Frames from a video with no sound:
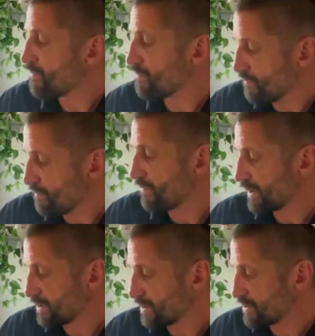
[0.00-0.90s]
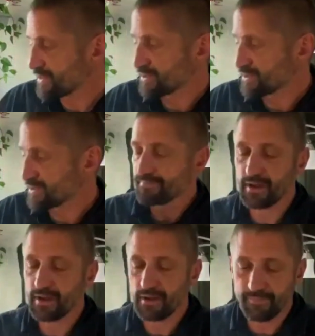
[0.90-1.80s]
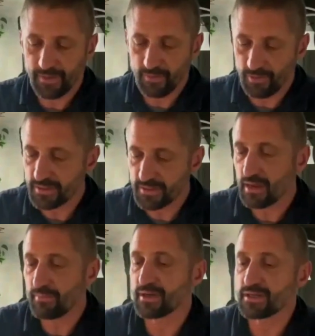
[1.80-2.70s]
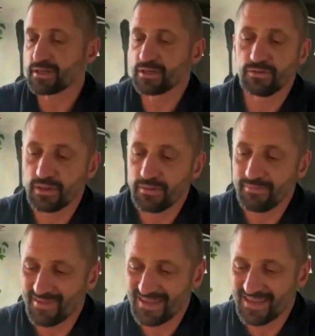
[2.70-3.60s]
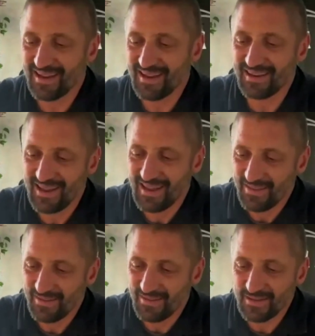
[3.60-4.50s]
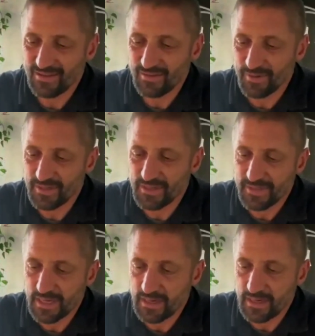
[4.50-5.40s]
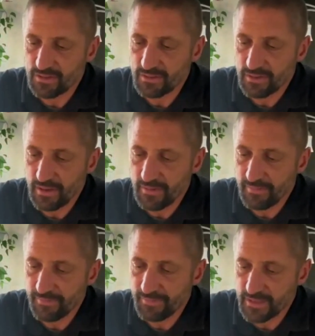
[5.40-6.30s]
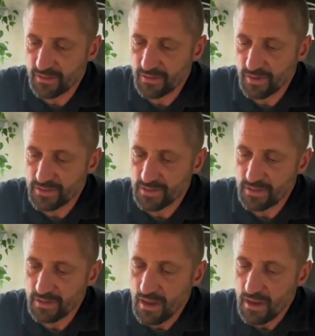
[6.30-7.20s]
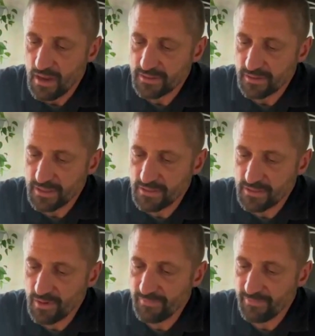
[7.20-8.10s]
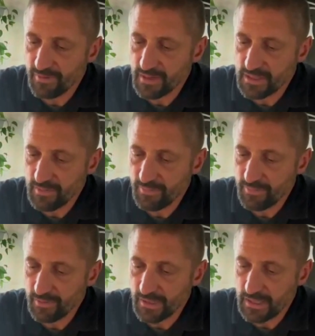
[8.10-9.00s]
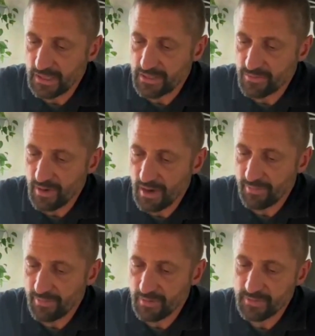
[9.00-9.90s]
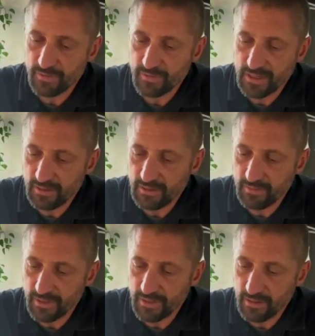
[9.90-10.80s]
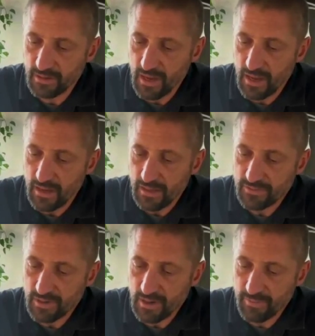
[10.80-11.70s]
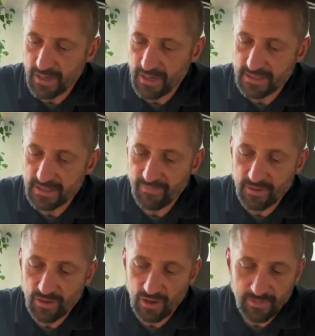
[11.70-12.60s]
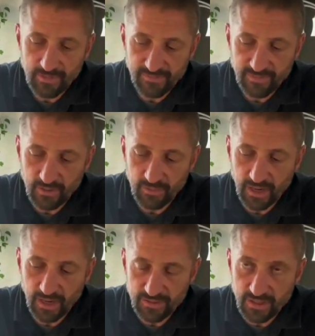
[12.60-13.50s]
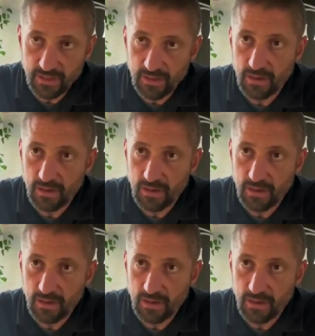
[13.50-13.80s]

Good question. Well, there's not much to them. They're not super substantial. That's a good question. So this one, for example, in each wrapper, I'm just reading the label here. Each wrapper has 7 grams of carbohydrate.